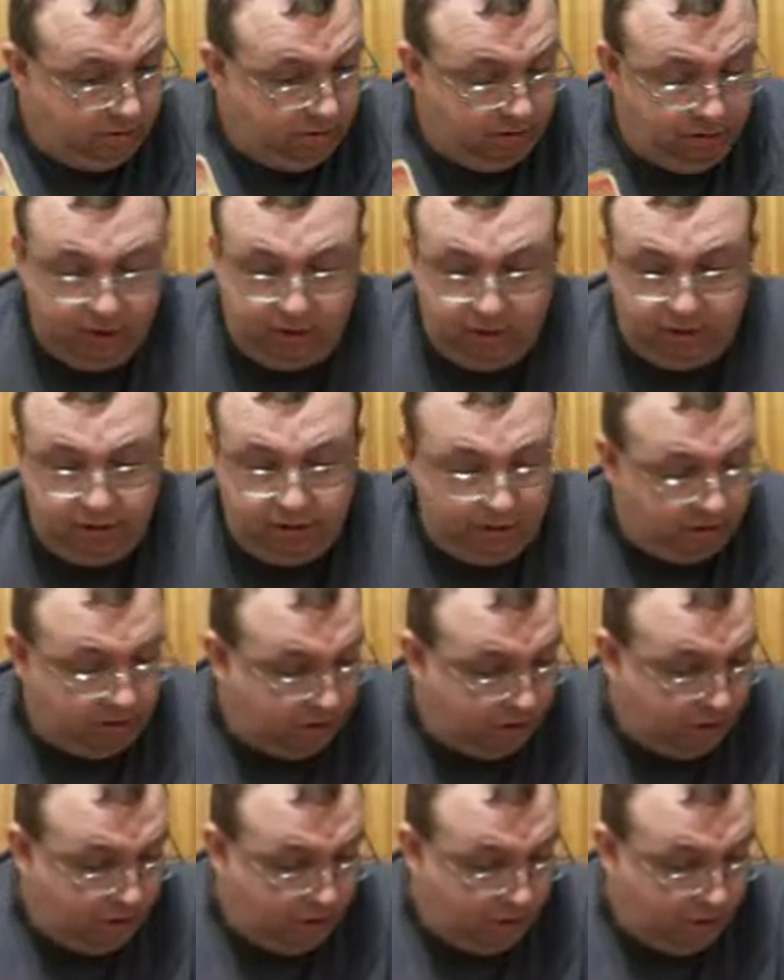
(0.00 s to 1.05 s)
And I'll
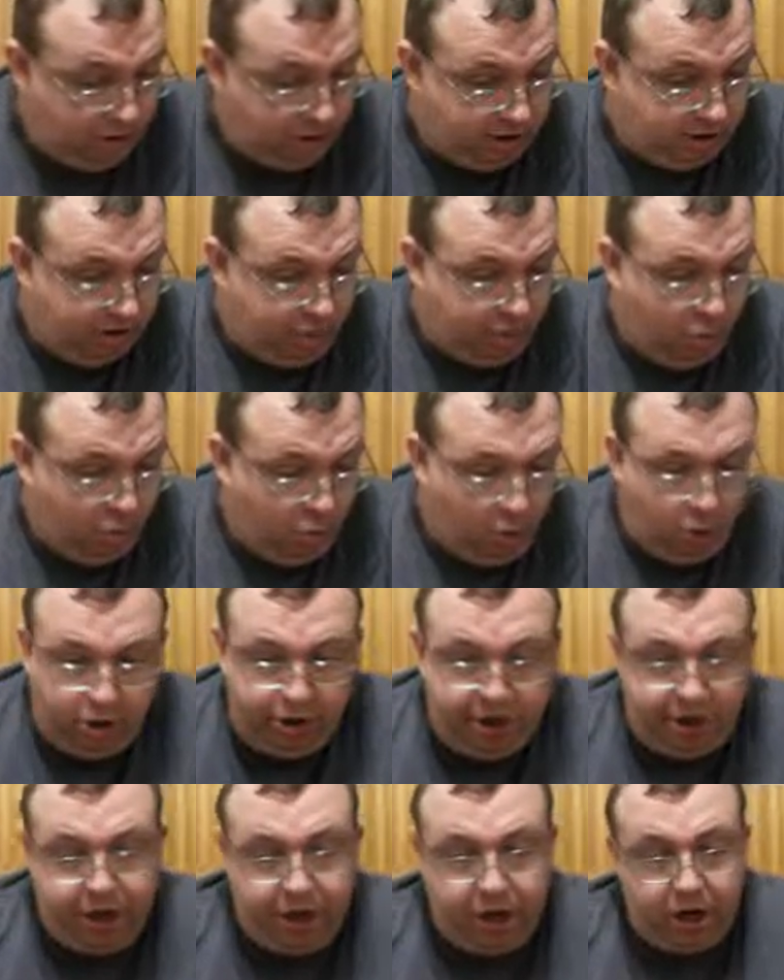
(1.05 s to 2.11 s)
discard two cards because I'm a
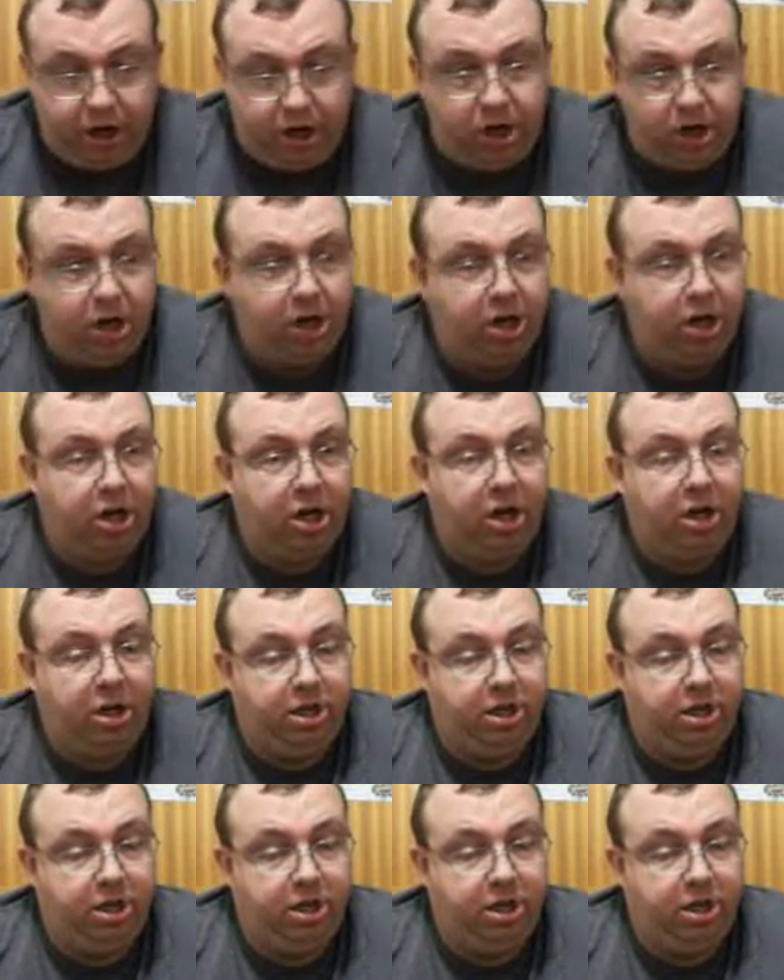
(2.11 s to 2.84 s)
warrior!